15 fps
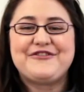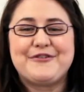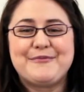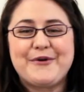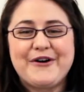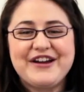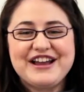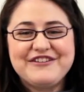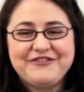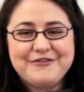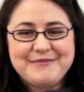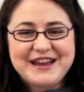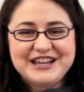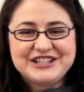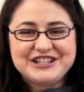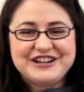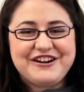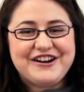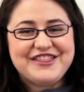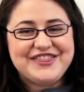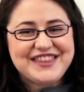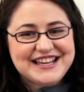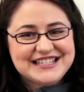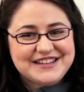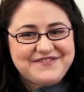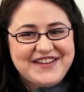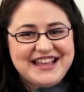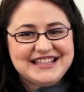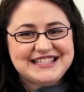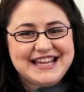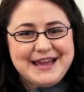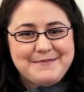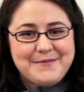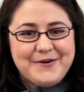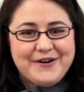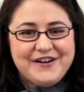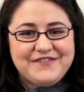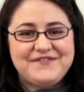For more information on these events and more,